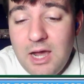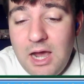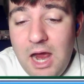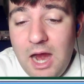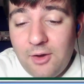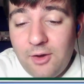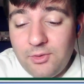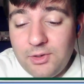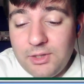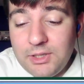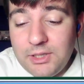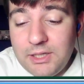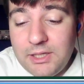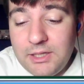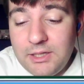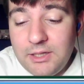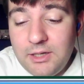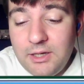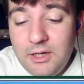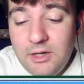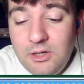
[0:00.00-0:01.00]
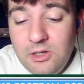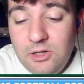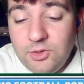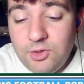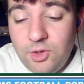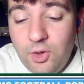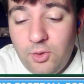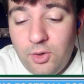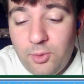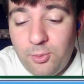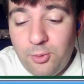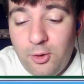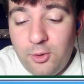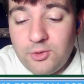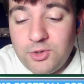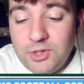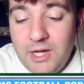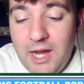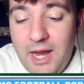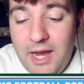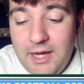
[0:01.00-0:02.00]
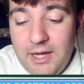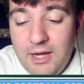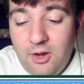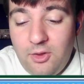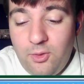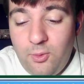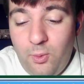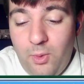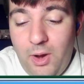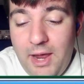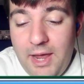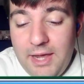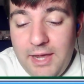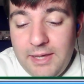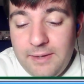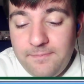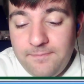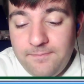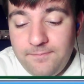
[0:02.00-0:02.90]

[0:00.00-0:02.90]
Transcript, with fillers: I really don't approach it any other way.